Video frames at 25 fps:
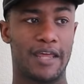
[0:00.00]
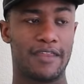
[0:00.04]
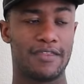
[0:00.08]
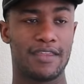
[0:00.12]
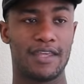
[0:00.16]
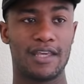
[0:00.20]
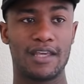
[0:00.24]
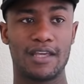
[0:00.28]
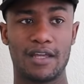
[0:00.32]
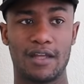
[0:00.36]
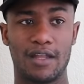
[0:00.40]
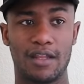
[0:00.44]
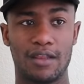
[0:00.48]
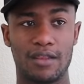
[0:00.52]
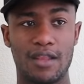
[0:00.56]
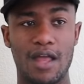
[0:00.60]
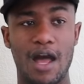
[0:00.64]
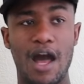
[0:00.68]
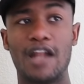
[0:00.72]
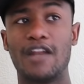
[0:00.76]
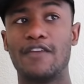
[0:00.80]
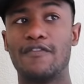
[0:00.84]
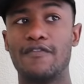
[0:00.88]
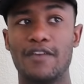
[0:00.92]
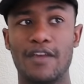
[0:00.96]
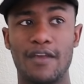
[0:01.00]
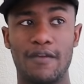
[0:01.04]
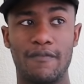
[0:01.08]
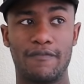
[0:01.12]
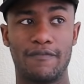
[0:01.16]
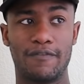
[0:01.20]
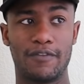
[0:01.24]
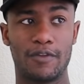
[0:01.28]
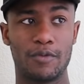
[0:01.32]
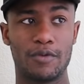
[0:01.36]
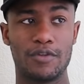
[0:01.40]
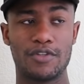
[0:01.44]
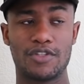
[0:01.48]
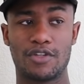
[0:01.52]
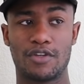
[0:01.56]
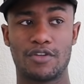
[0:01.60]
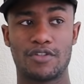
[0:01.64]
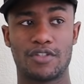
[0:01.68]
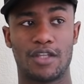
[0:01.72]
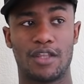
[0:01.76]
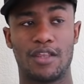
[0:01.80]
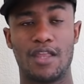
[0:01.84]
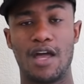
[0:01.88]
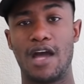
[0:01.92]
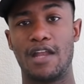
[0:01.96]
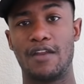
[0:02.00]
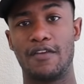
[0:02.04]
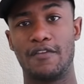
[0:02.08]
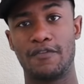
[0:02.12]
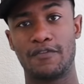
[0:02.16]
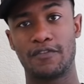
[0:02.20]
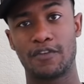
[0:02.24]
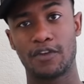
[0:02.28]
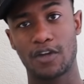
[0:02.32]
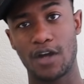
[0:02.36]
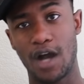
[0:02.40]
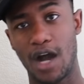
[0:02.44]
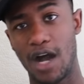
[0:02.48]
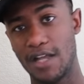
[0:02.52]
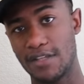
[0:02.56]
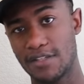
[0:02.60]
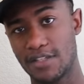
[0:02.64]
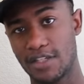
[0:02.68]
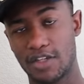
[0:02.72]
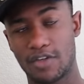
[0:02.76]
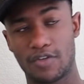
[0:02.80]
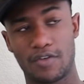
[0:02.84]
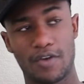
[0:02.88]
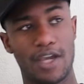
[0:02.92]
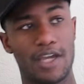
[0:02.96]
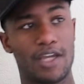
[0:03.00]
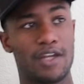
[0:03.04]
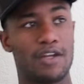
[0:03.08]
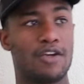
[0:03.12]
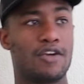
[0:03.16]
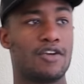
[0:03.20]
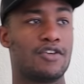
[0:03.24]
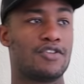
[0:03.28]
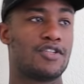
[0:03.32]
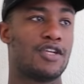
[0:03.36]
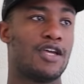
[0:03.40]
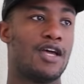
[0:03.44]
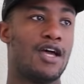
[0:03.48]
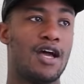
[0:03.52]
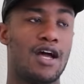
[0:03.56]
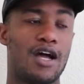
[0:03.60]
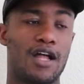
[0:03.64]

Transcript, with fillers: I think a lot of influencers, a lot of content creators,